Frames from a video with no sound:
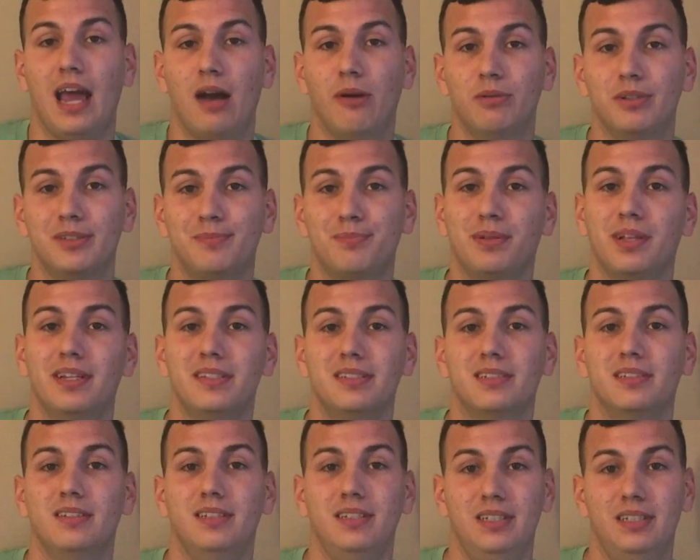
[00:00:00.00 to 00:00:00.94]
I was
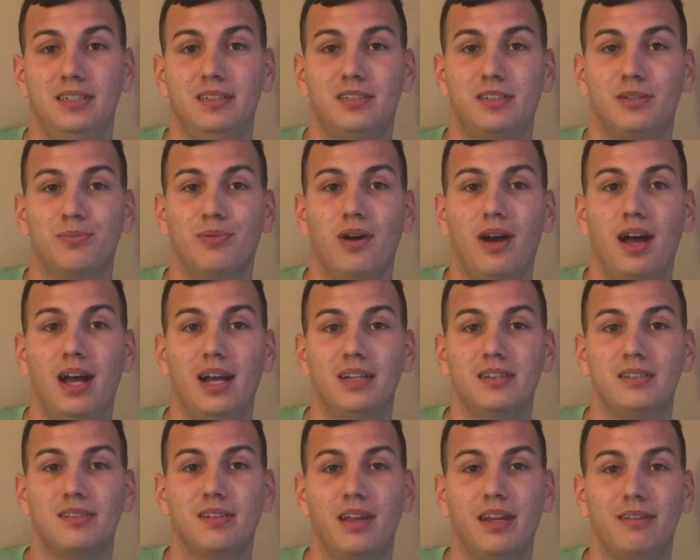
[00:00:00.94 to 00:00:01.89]
pleasantly
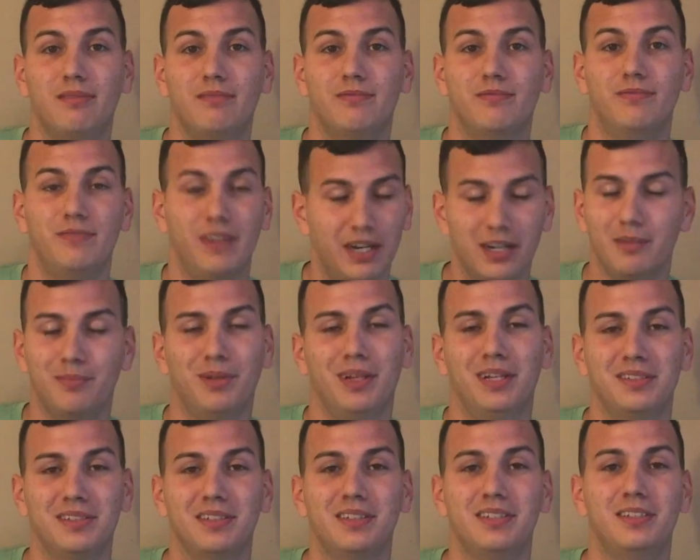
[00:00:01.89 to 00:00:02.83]
surprised, like very
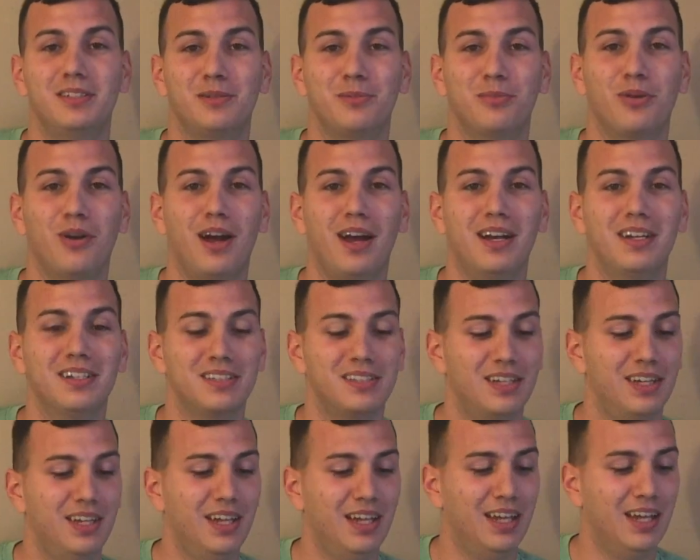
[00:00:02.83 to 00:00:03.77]
pleasantly surprised.